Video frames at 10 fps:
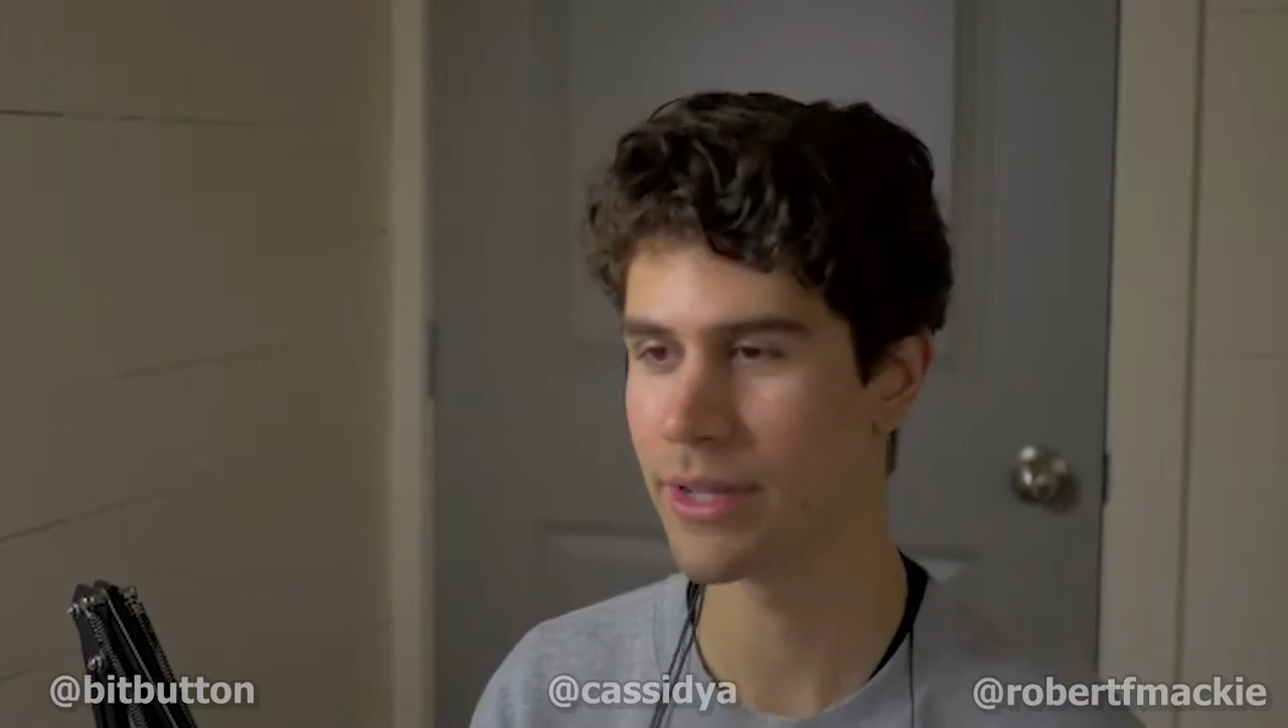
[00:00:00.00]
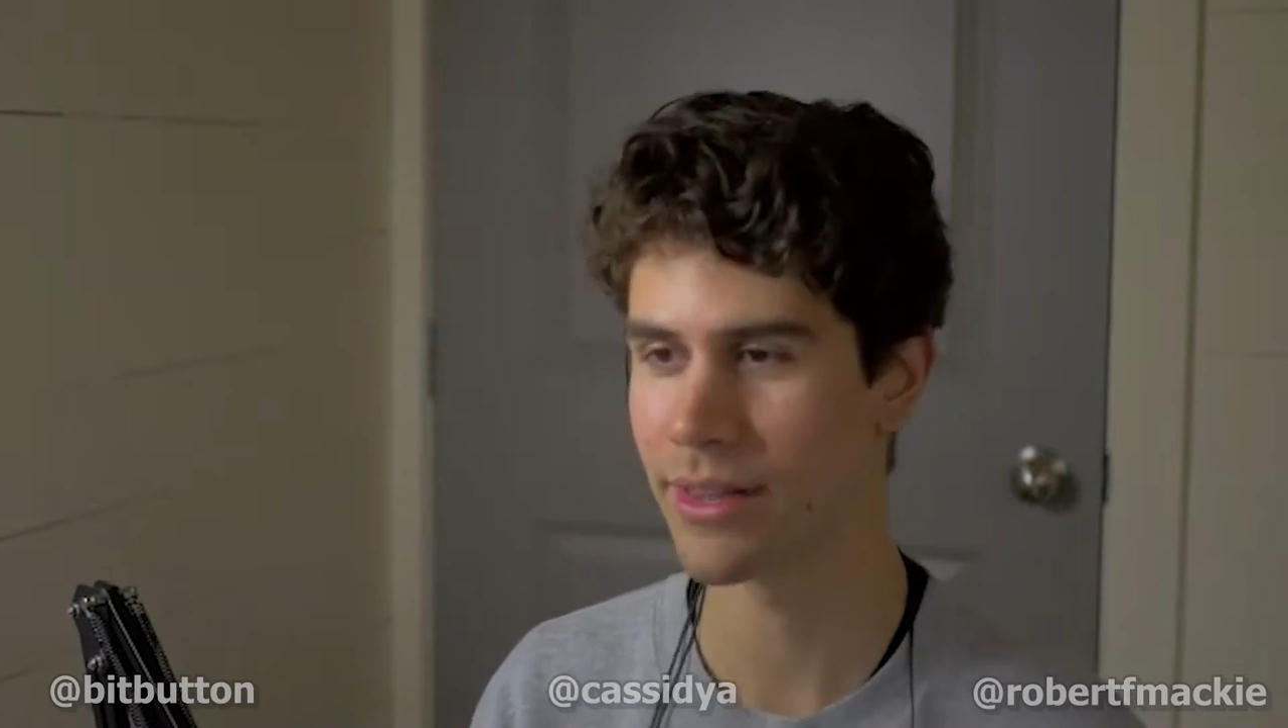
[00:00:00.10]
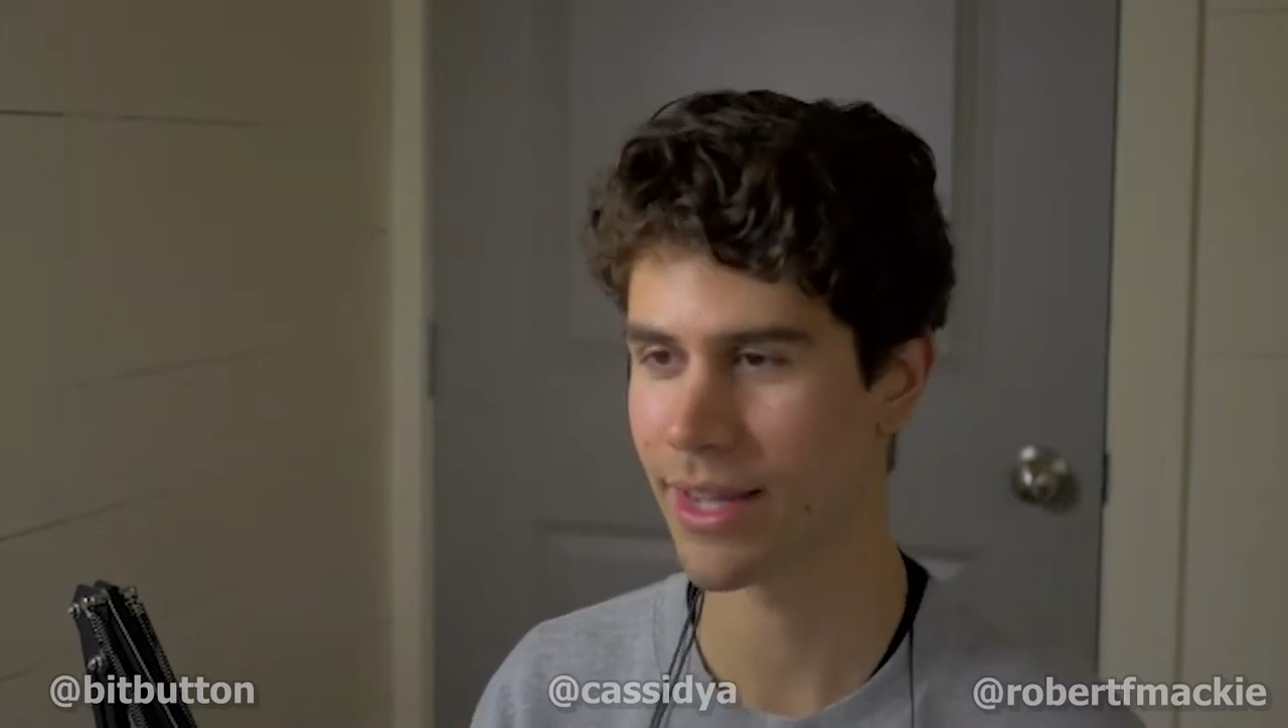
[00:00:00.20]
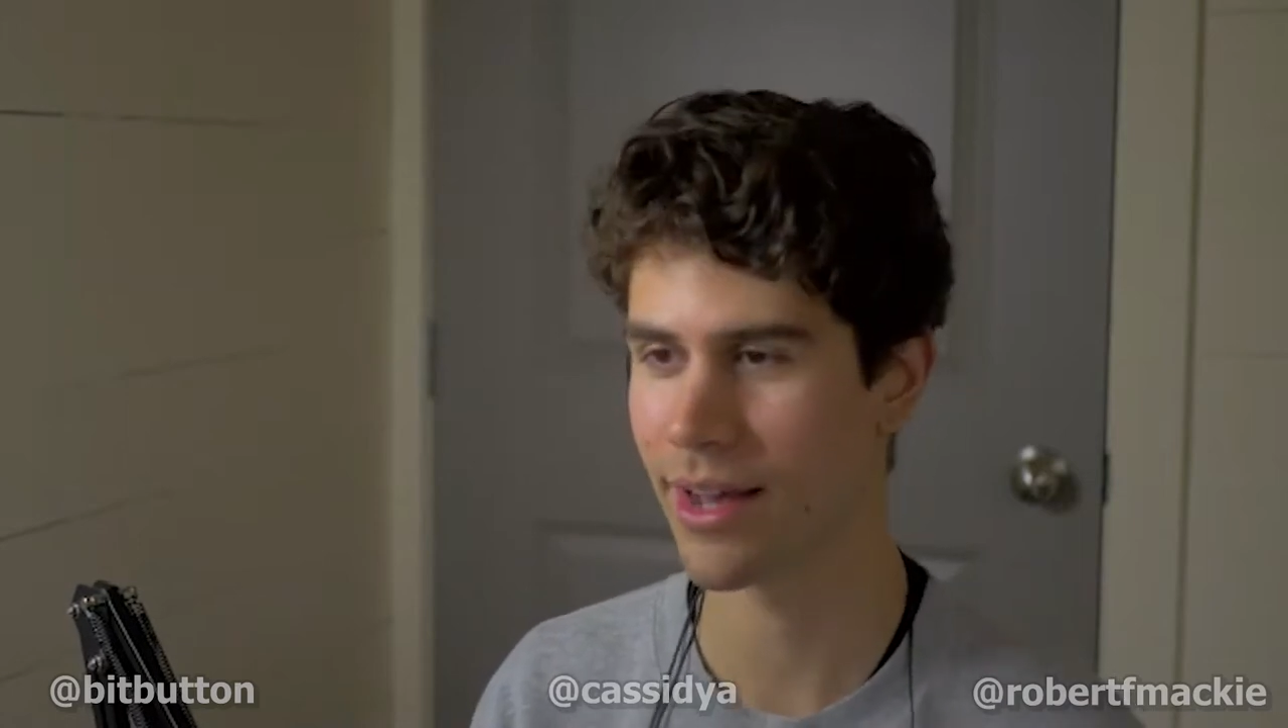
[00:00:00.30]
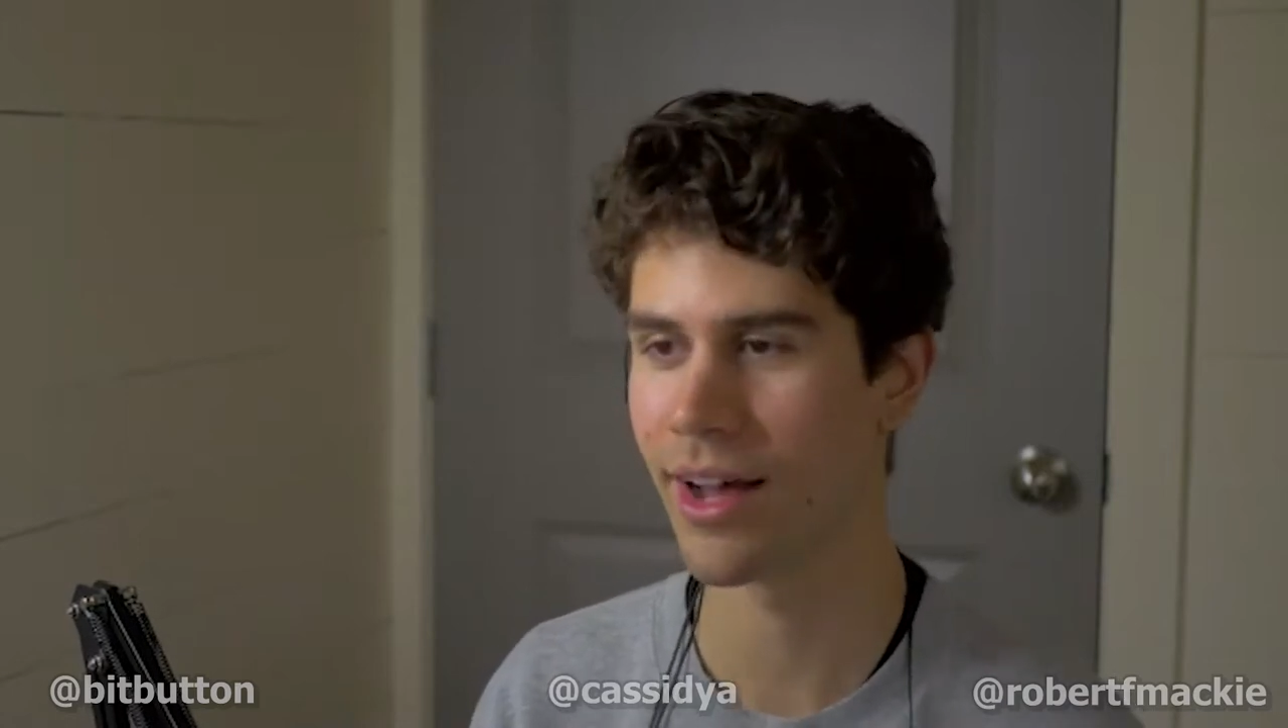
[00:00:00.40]

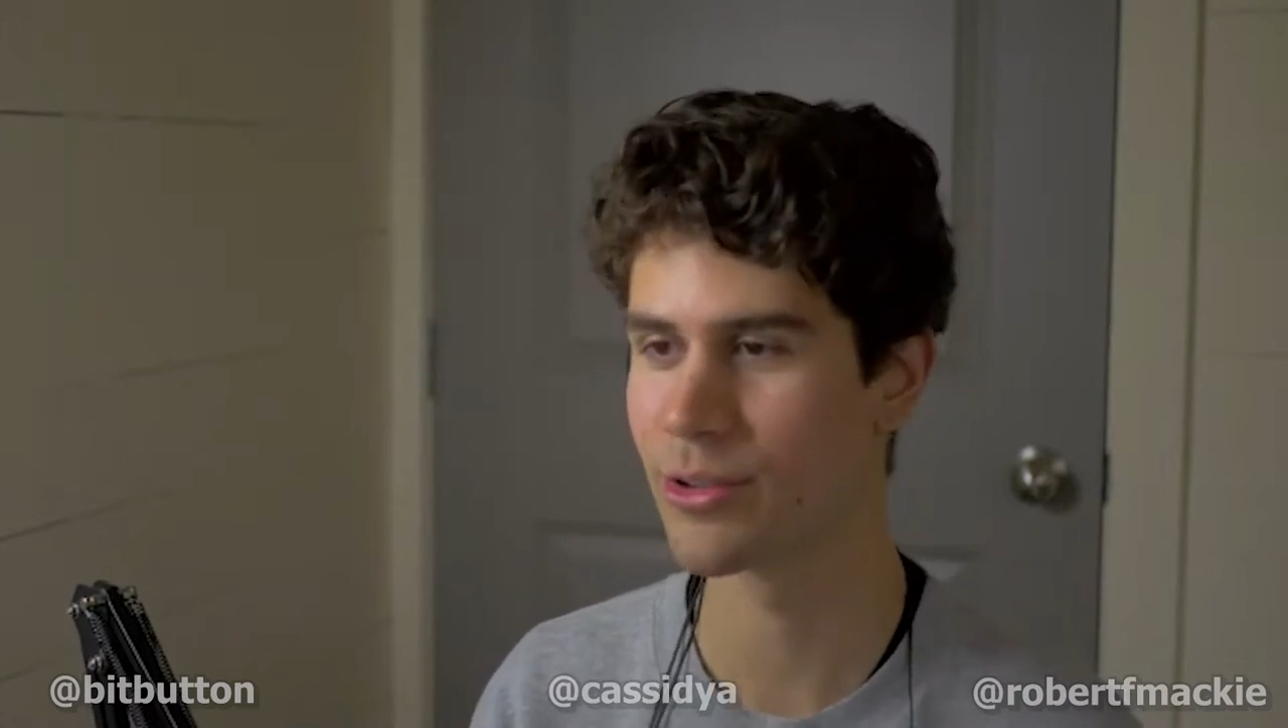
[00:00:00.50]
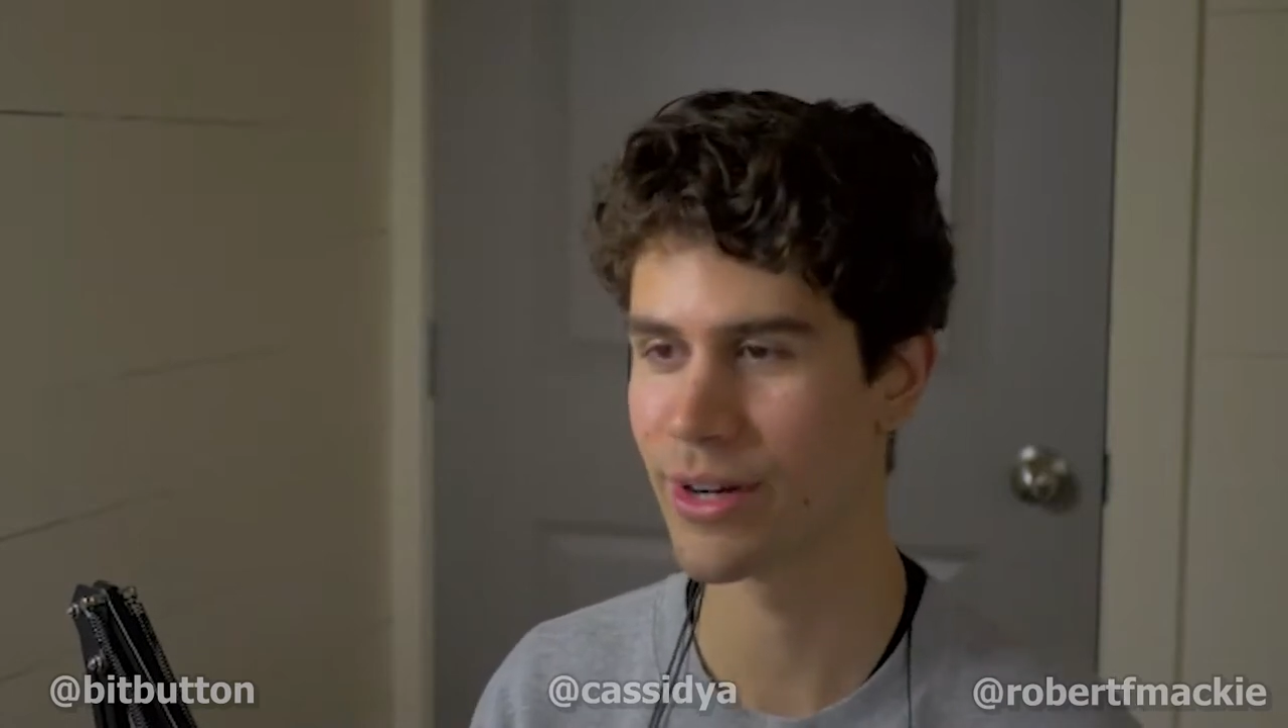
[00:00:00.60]
like a hundred